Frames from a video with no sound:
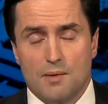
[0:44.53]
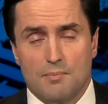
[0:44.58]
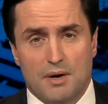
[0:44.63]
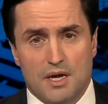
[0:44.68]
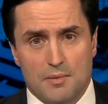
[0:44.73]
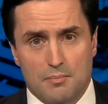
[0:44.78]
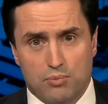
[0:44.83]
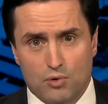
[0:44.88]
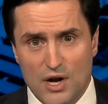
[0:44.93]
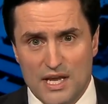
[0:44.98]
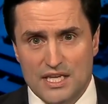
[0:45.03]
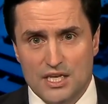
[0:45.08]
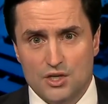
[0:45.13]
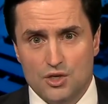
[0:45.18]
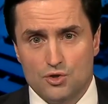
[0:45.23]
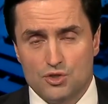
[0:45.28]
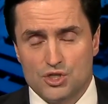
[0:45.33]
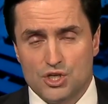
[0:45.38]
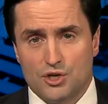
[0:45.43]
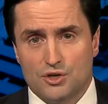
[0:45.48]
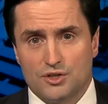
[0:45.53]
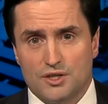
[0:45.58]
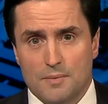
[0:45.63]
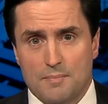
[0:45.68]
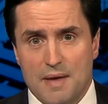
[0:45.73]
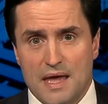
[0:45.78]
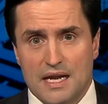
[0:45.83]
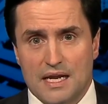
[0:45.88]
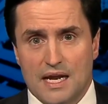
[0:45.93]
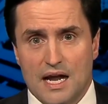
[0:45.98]
But breaking news here at the
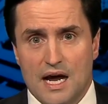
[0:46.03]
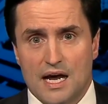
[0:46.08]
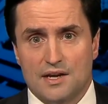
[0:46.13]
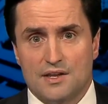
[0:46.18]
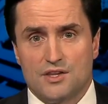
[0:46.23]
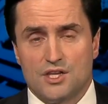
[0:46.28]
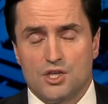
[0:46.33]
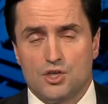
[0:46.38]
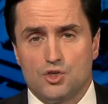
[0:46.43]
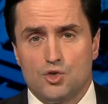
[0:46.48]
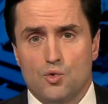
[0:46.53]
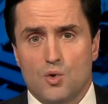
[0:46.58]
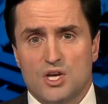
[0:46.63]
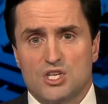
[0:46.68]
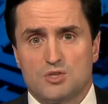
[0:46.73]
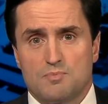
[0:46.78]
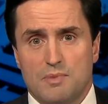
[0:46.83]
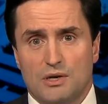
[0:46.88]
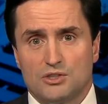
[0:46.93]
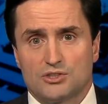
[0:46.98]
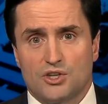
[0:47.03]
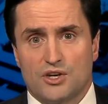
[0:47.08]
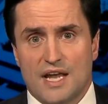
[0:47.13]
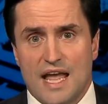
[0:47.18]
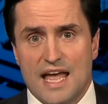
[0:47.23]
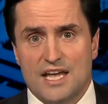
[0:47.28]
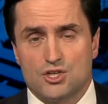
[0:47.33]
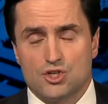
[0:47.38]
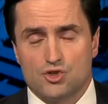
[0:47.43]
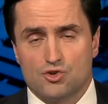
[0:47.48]
Pentagon the U.S. military
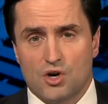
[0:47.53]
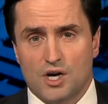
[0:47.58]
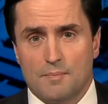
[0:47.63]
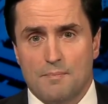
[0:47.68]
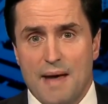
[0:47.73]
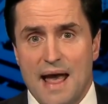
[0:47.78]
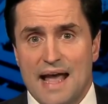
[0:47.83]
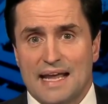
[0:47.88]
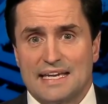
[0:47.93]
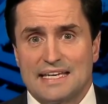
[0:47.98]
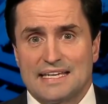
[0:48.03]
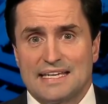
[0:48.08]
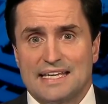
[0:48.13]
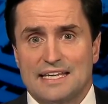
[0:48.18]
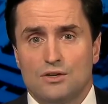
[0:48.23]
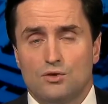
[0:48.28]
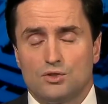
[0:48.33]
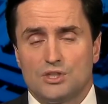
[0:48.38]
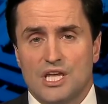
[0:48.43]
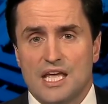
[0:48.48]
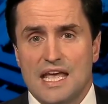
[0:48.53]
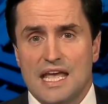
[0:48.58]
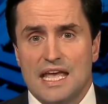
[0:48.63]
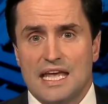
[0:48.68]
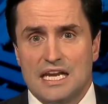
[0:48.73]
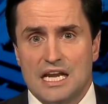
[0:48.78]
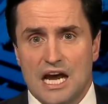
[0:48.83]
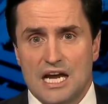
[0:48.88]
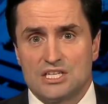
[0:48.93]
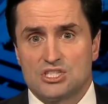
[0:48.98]
has struck back and killed
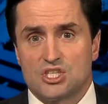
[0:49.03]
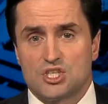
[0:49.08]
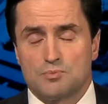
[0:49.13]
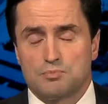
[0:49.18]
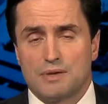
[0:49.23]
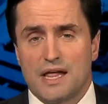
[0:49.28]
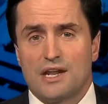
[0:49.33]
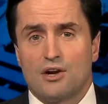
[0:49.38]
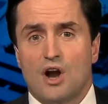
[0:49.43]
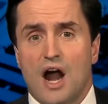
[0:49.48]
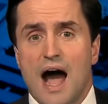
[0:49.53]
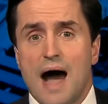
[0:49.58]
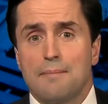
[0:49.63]
an ISIS planner.